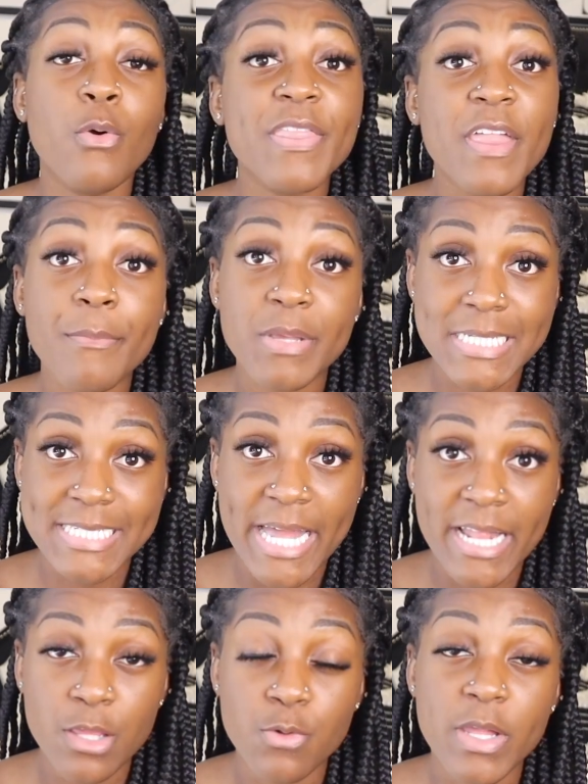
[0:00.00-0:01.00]
With that being
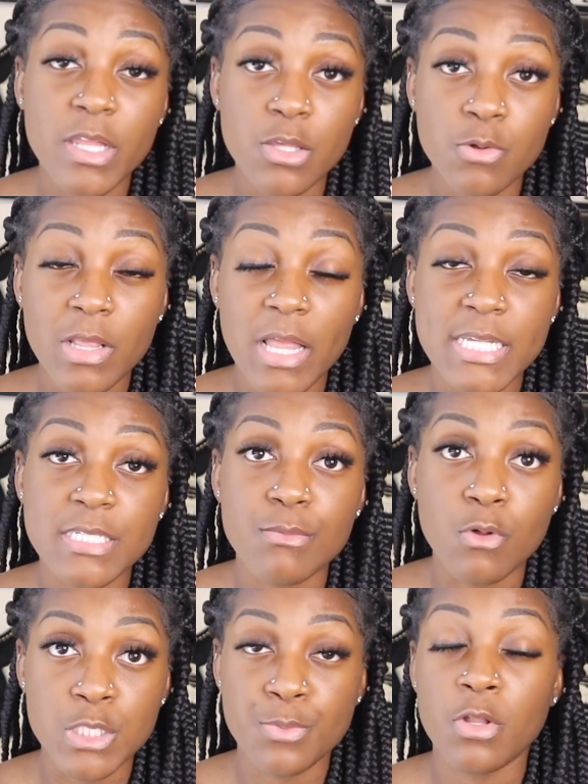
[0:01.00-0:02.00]
said, you can utilize
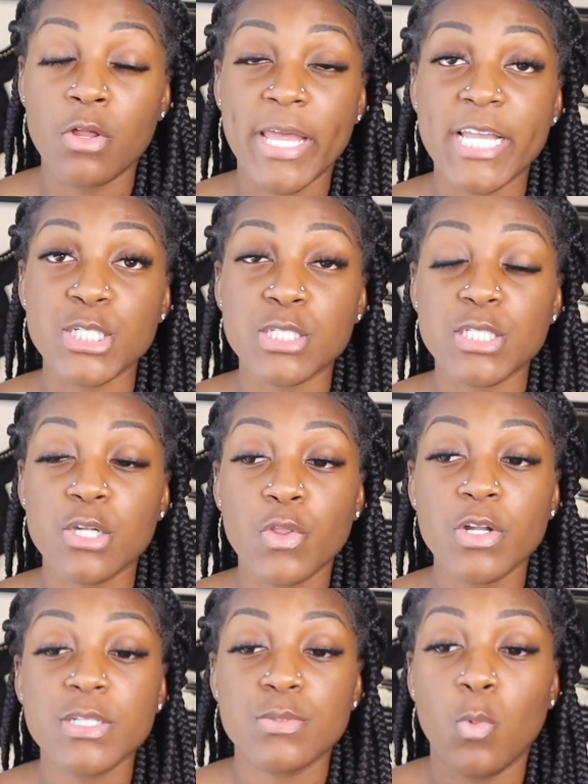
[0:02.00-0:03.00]
multiple locations. So
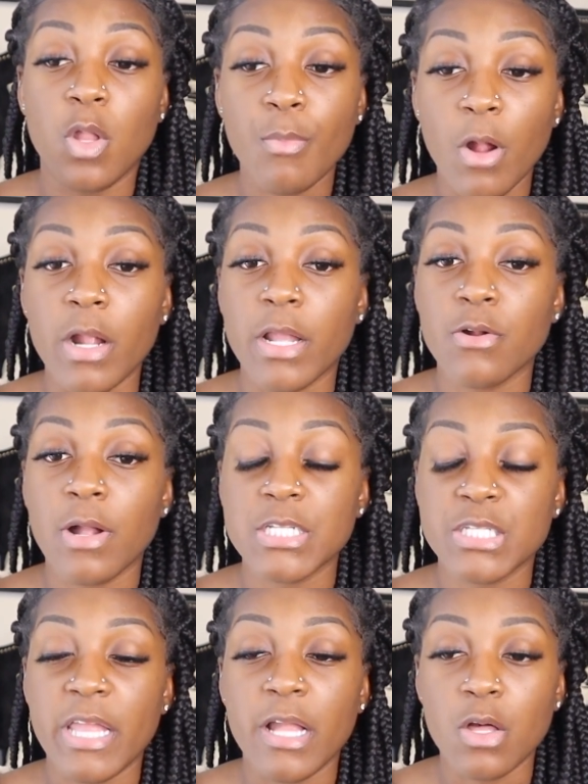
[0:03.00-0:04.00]
there's one parking
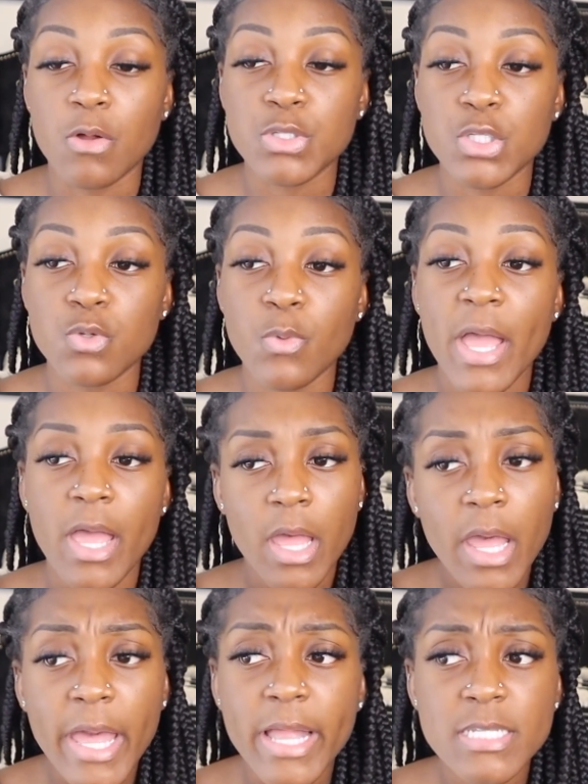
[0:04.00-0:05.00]
garage that I go to,
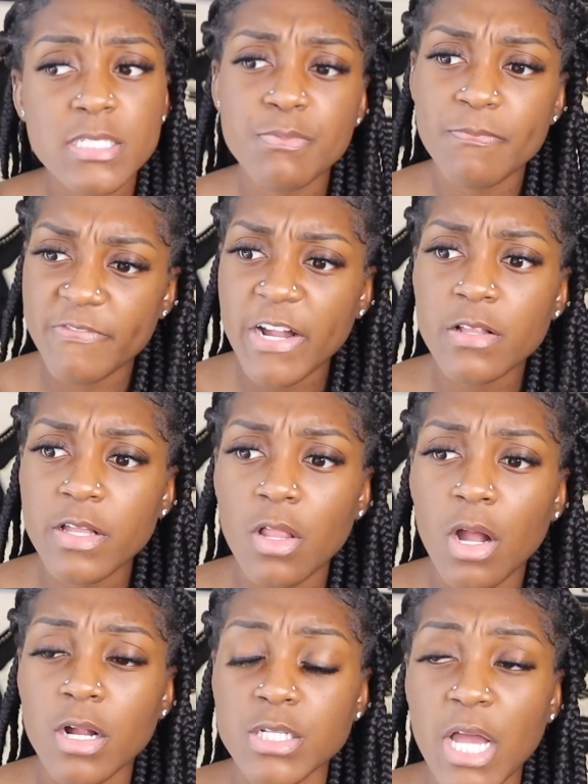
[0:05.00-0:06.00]
and it's fairly
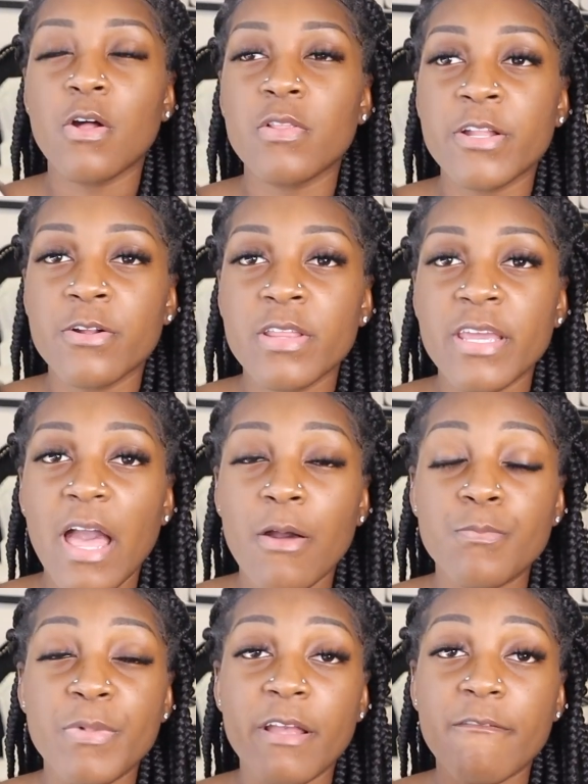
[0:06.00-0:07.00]
large. So literally
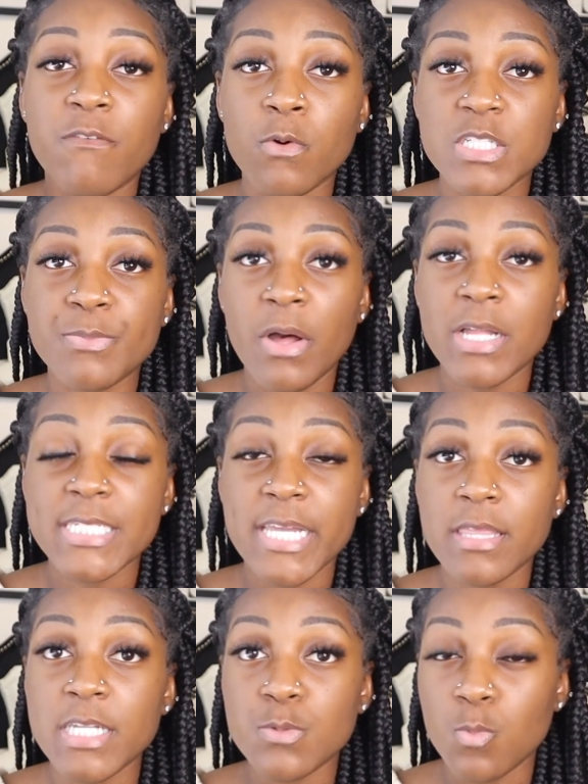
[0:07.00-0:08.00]
I'll pick 4 spots
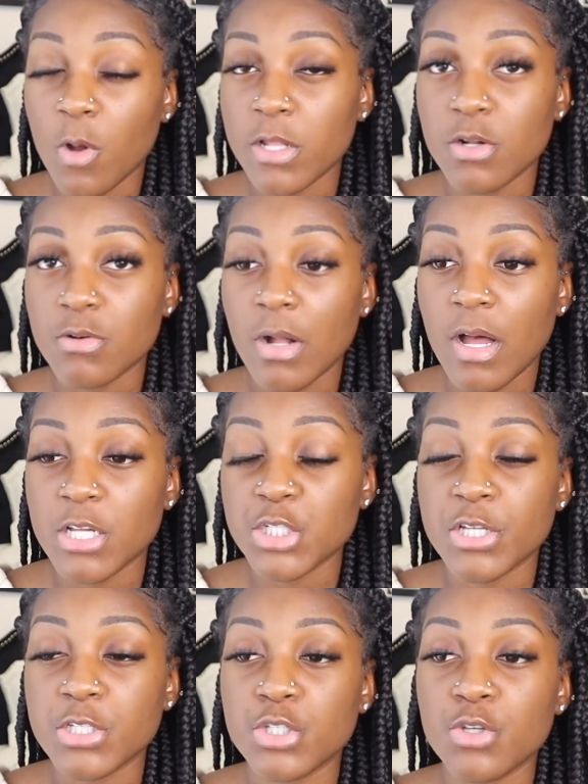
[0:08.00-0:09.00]
in this one
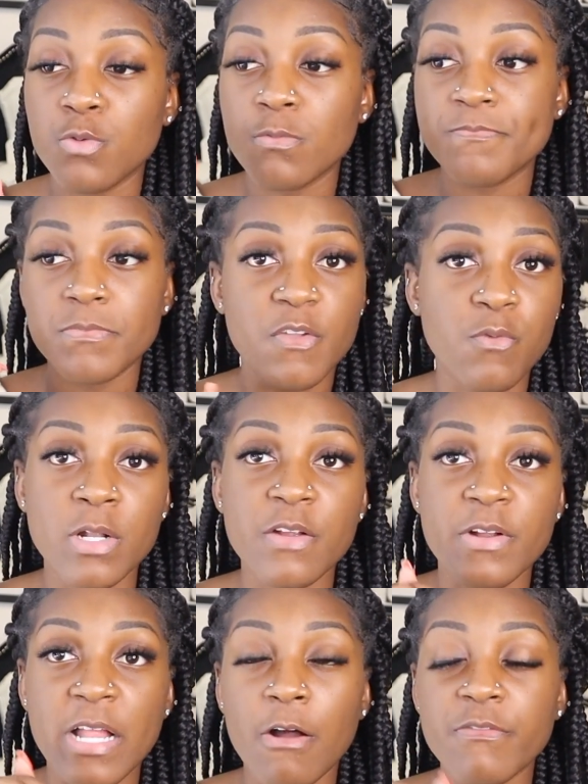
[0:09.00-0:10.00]
garage and shoot 4
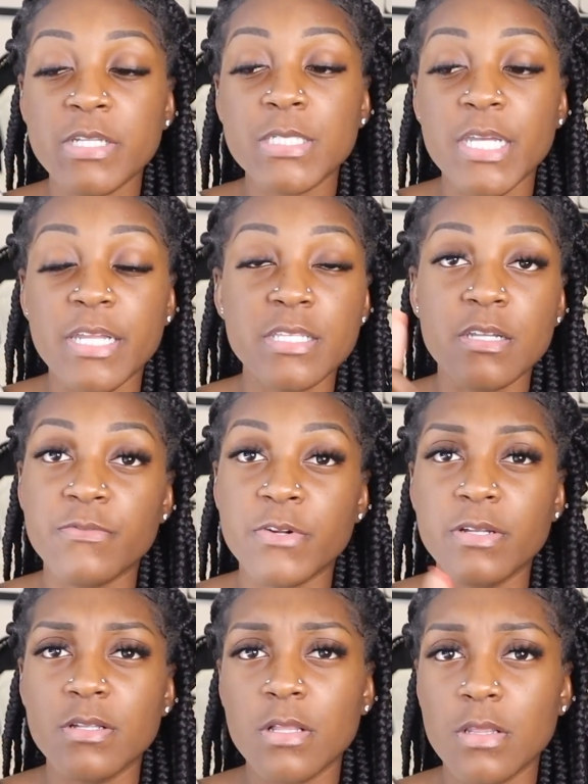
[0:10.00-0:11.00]
different outfits in
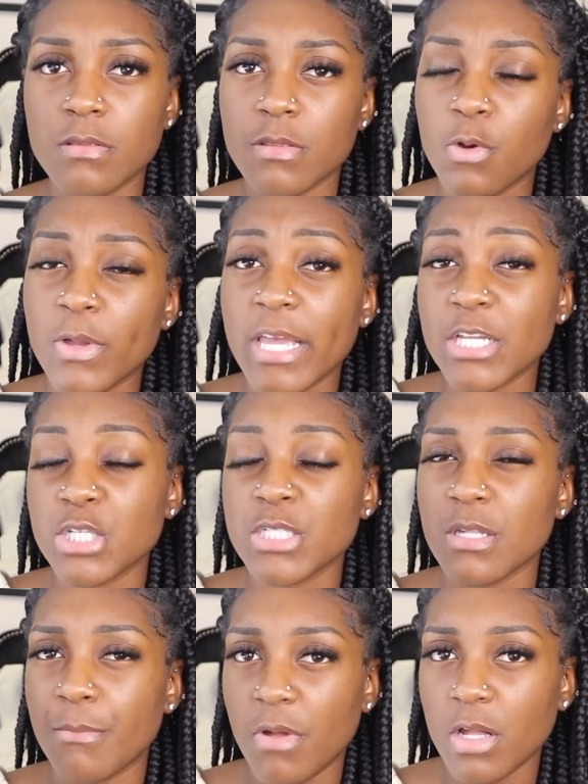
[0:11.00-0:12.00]
different
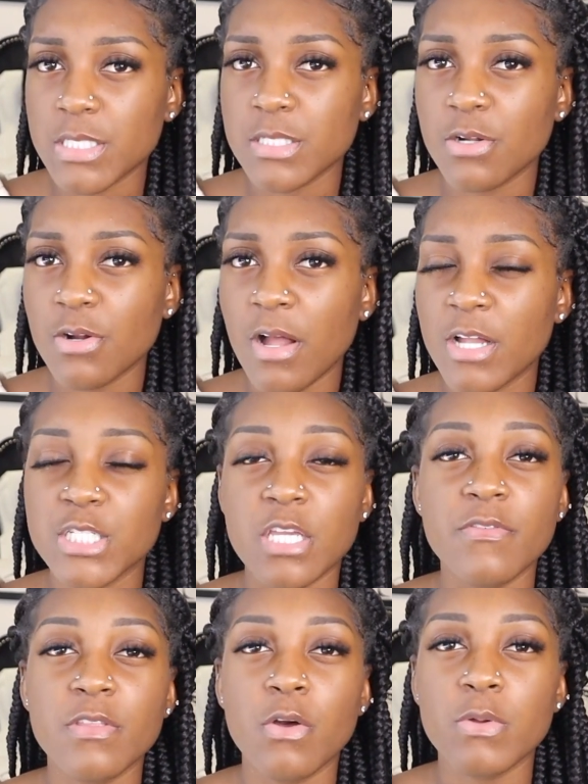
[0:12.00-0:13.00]
locations amongst the garage,
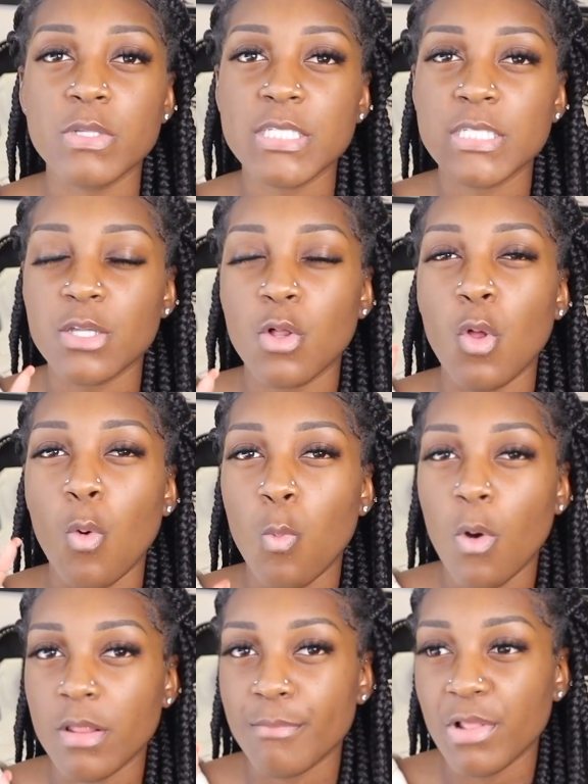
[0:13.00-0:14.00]
even though it's still
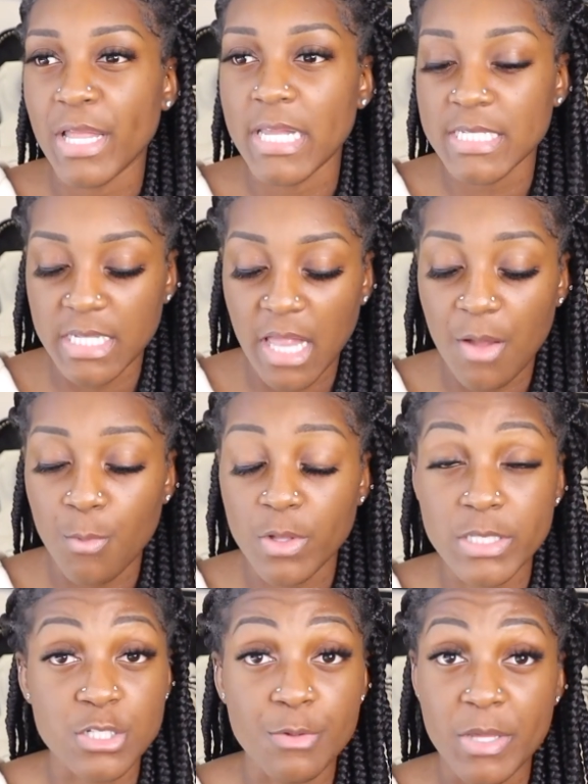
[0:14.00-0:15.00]
one place. And I will insert